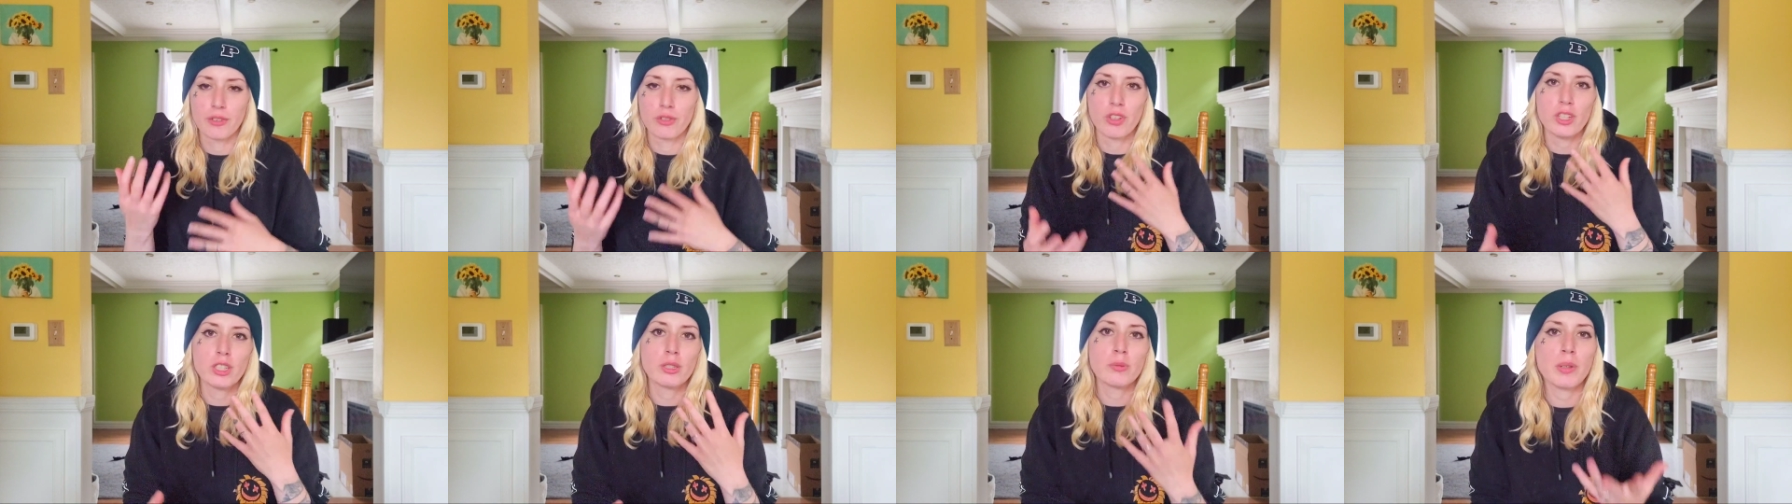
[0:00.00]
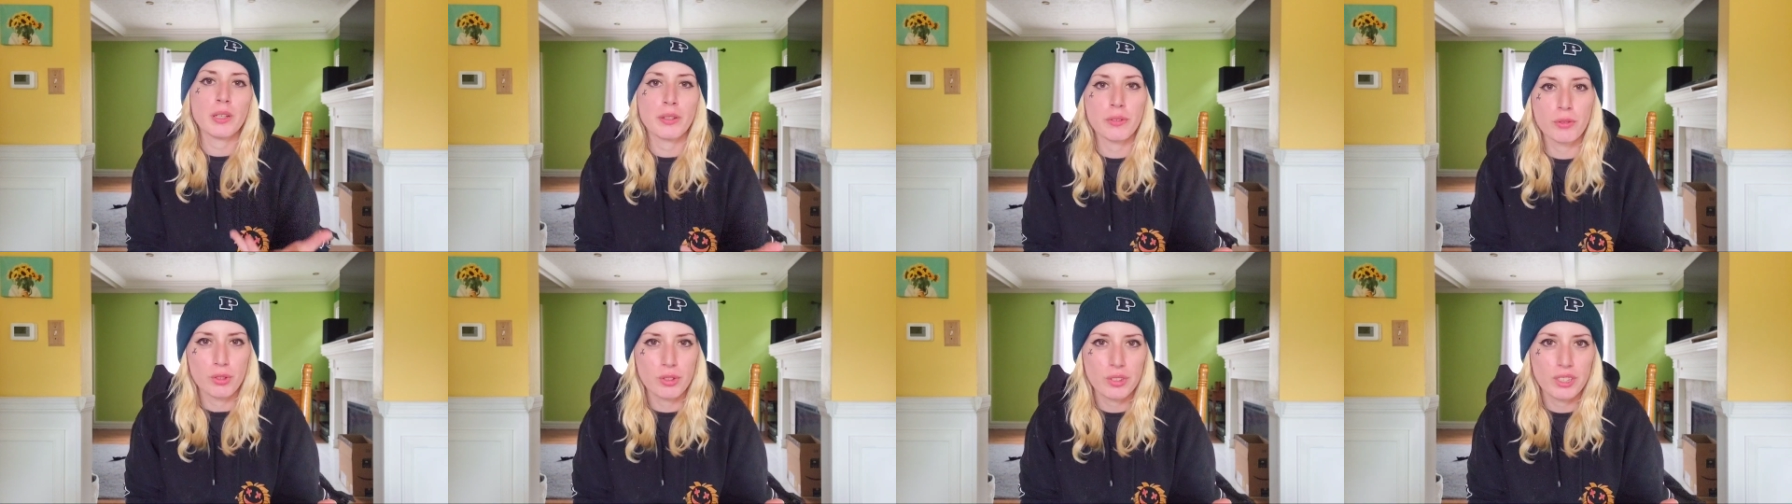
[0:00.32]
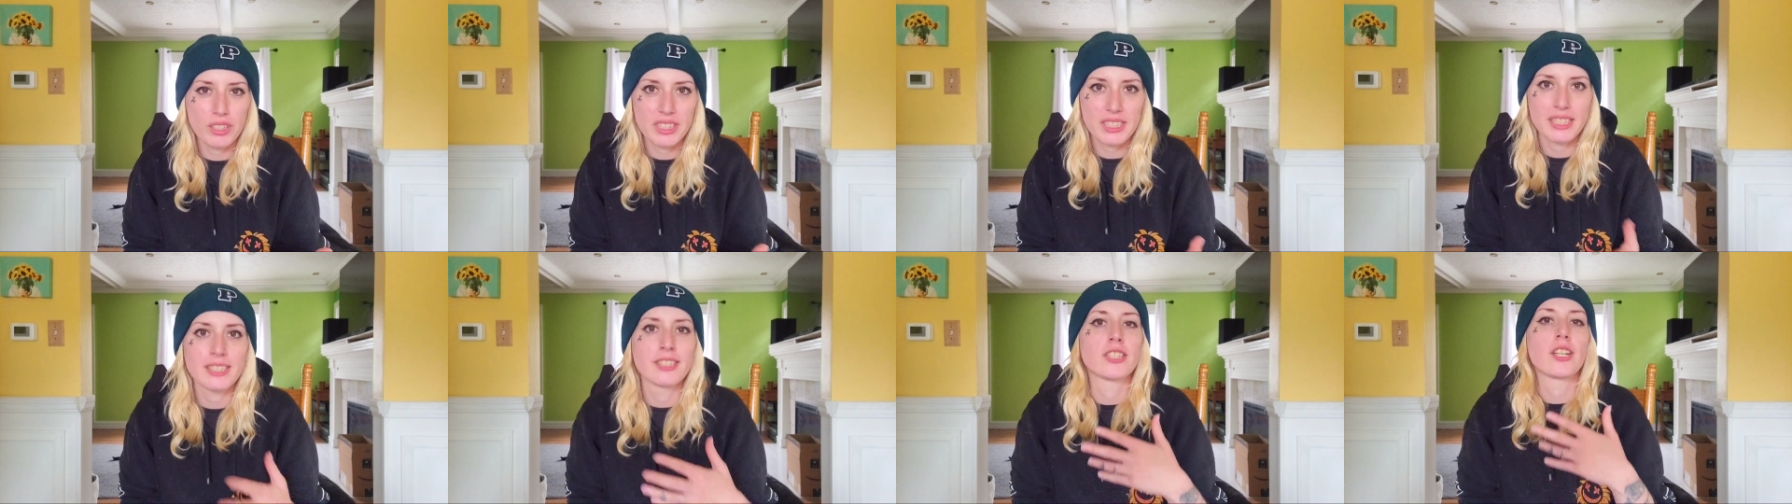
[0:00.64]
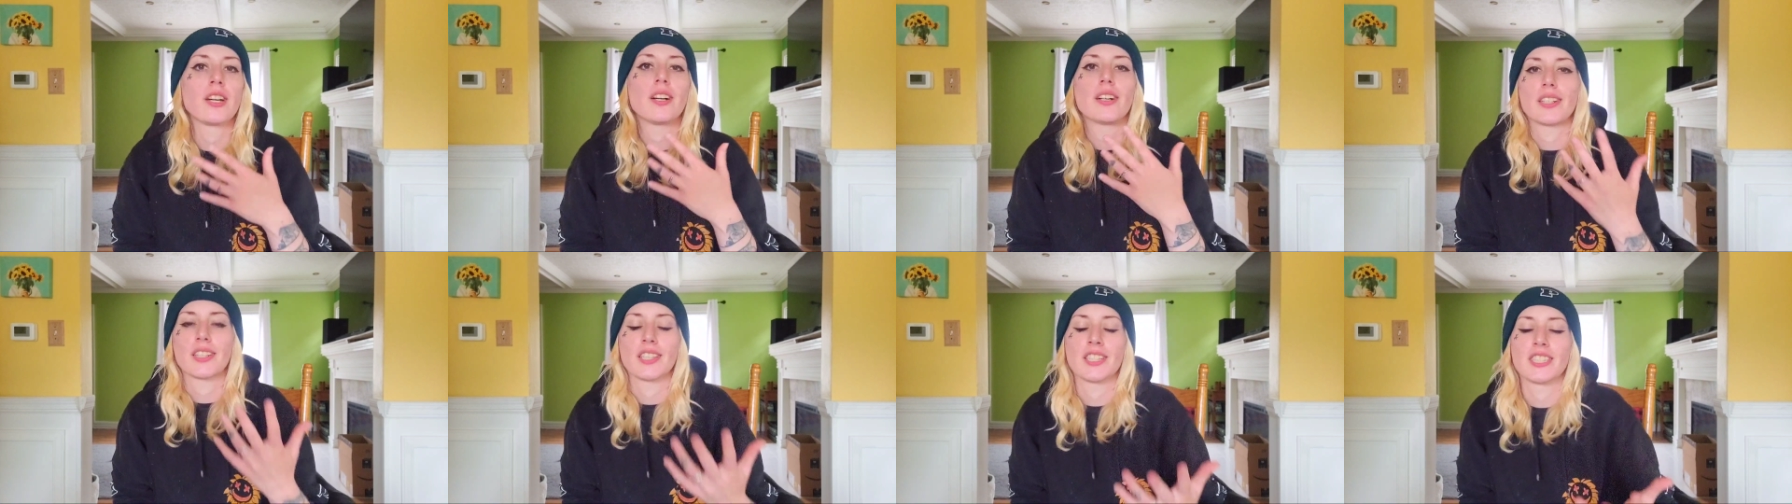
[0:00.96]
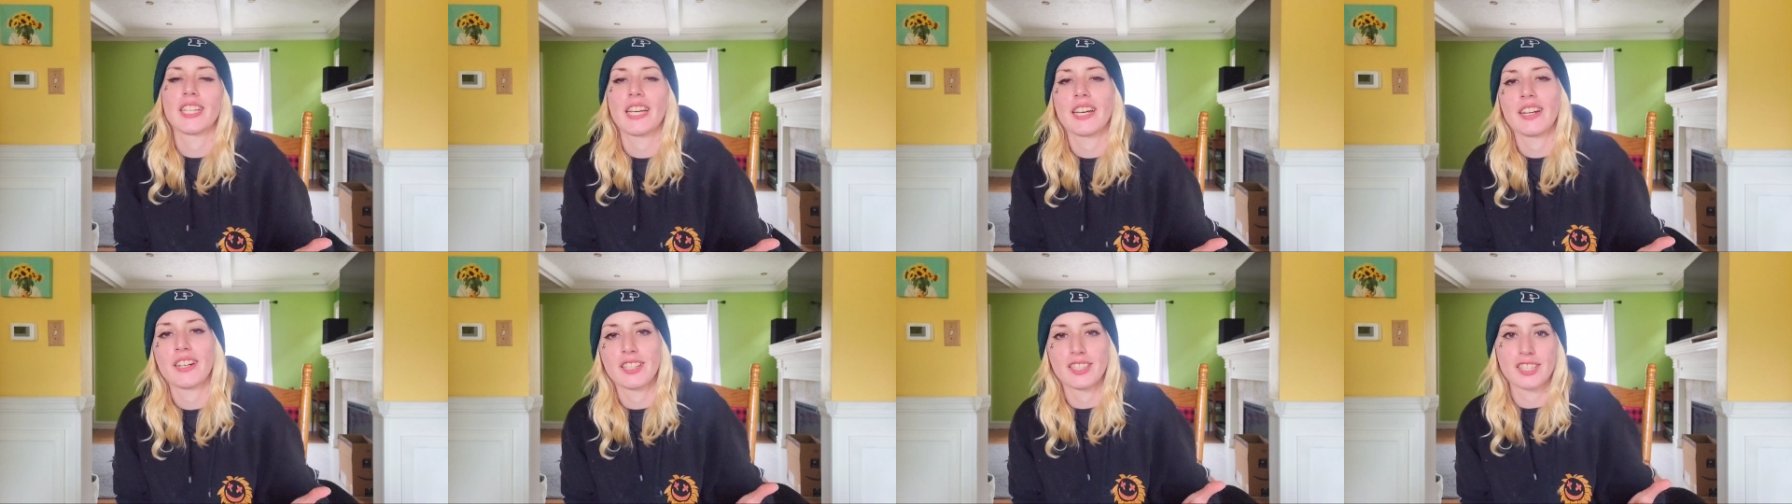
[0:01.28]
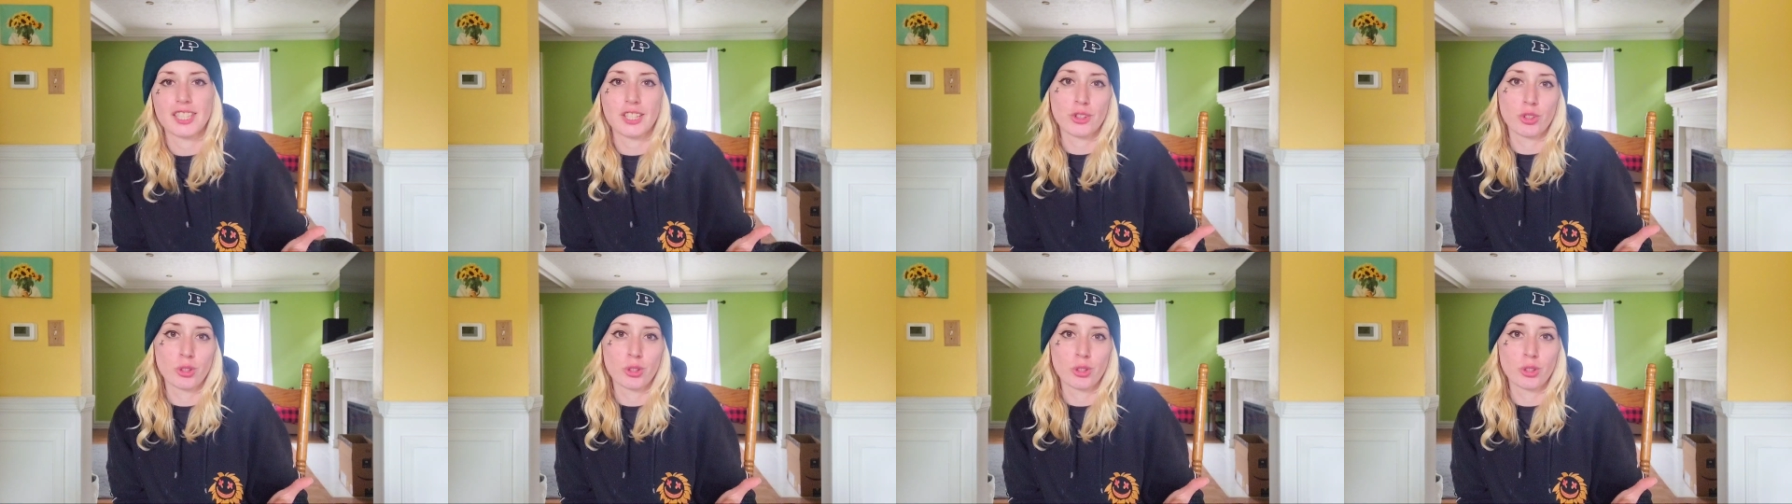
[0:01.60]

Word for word: raise my voice and talk as loud as I